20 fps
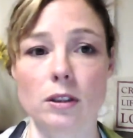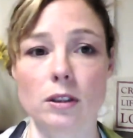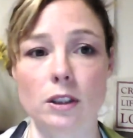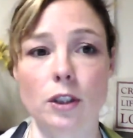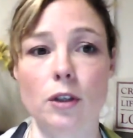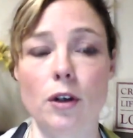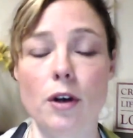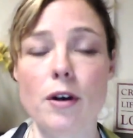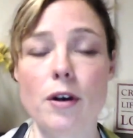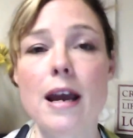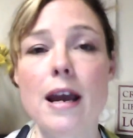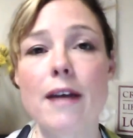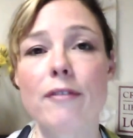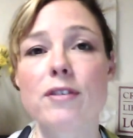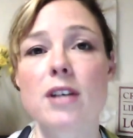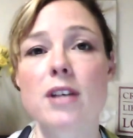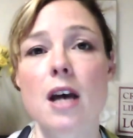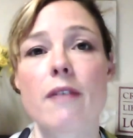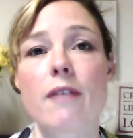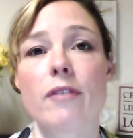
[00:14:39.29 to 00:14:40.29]
you don't have
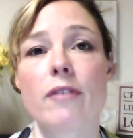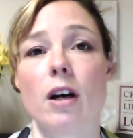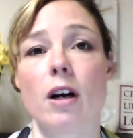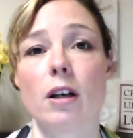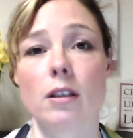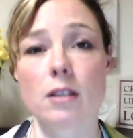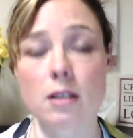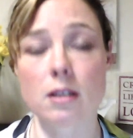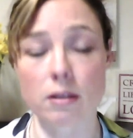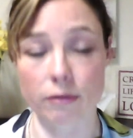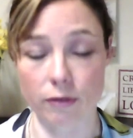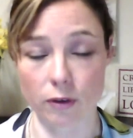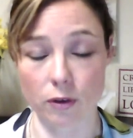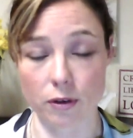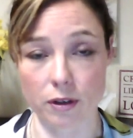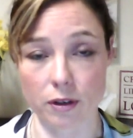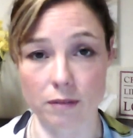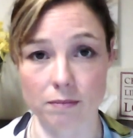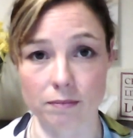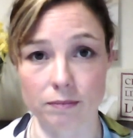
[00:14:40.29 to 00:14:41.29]
to have an answer
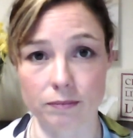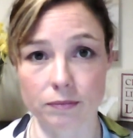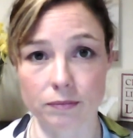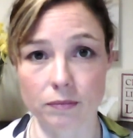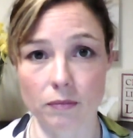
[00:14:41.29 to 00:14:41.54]
for them.